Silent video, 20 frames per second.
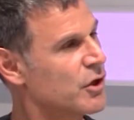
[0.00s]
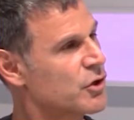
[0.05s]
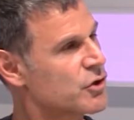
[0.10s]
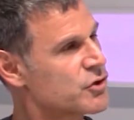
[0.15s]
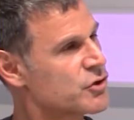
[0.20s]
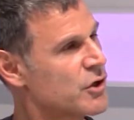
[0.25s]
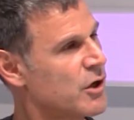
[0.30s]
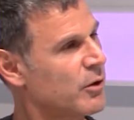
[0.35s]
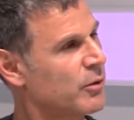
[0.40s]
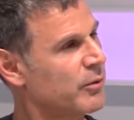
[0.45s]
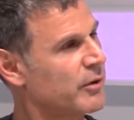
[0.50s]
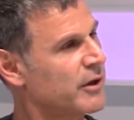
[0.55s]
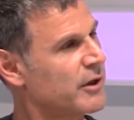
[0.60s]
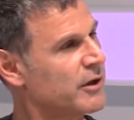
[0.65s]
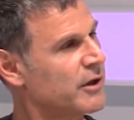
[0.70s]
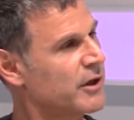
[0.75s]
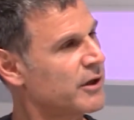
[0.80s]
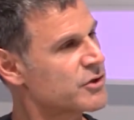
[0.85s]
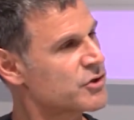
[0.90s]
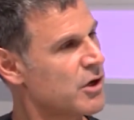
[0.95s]
So
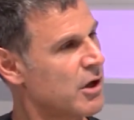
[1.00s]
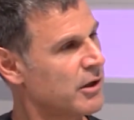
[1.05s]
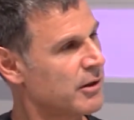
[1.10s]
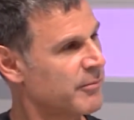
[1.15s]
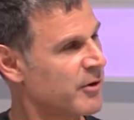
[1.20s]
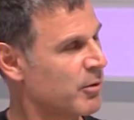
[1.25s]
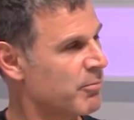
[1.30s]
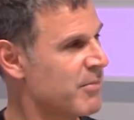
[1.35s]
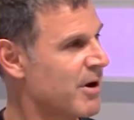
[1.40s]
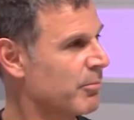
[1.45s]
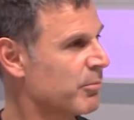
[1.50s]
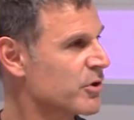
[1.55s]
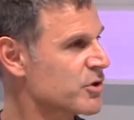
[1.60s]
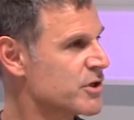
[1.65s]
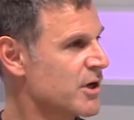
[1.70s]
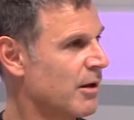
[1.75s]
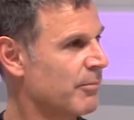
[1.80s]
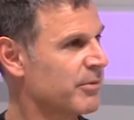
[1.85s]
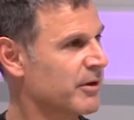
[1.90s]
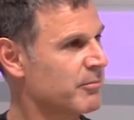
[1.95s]
it's all about
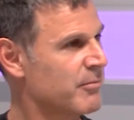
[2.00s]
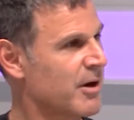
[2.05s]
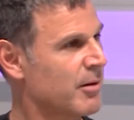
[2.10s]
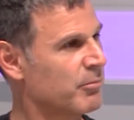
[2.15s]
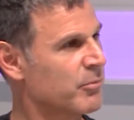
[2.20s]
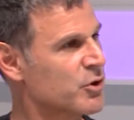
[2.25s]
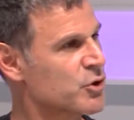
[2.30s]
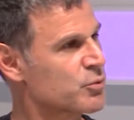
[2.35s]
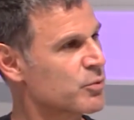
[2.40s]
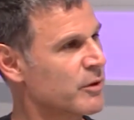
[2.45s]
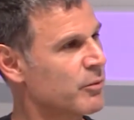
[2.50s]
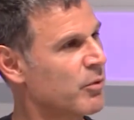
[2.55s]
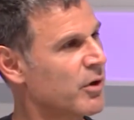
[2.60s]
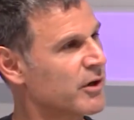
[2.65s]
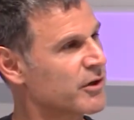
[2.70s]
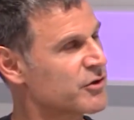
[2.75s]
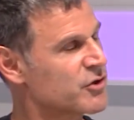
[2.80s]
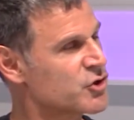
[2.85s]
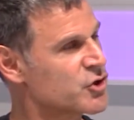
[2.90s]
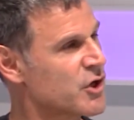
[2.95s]
members helping members. We
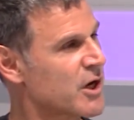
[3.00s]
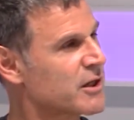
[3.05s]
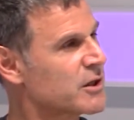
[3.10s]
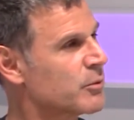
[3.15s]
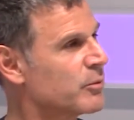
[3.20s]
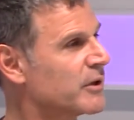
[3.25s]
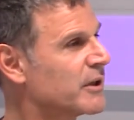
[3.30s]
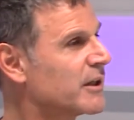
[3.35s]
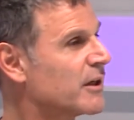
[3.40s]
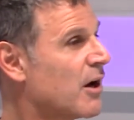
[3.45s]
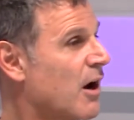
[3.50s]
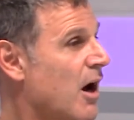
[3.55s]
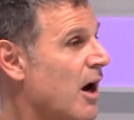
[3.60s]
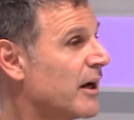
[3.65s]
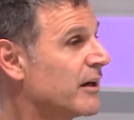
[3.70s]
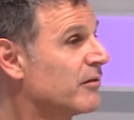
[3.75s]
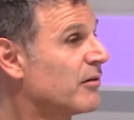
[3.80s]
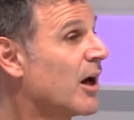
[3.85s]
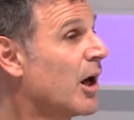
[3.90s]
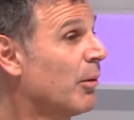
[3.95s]
want genuinely
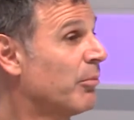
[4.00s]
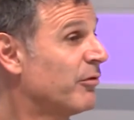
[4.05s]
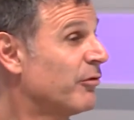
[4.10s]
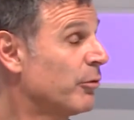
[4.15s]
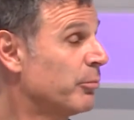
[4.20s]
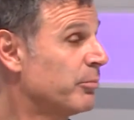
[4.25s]
kind, helpful